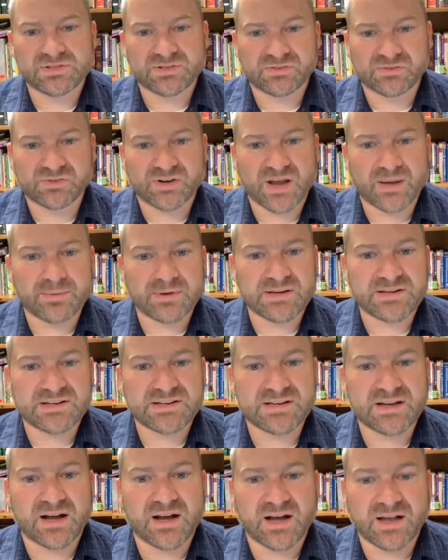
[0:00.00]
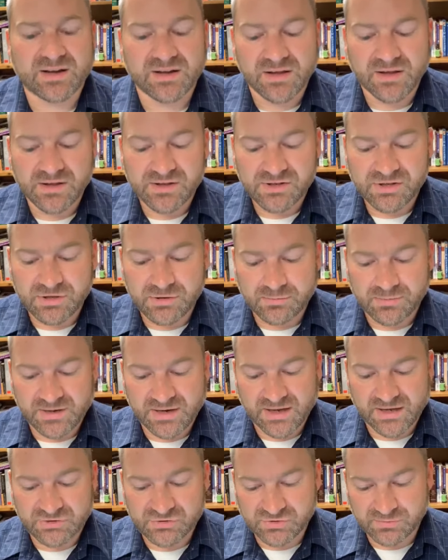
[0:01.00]
ascribing to God human
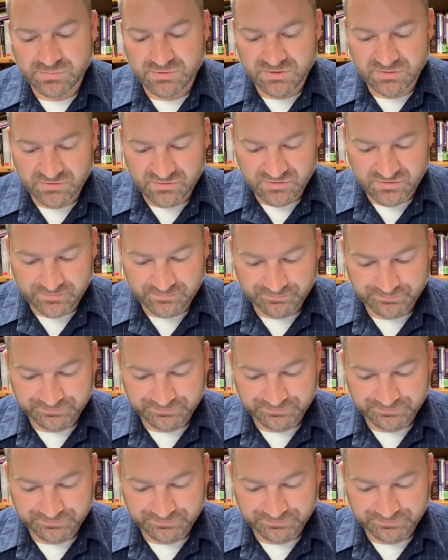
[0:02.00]
attributes.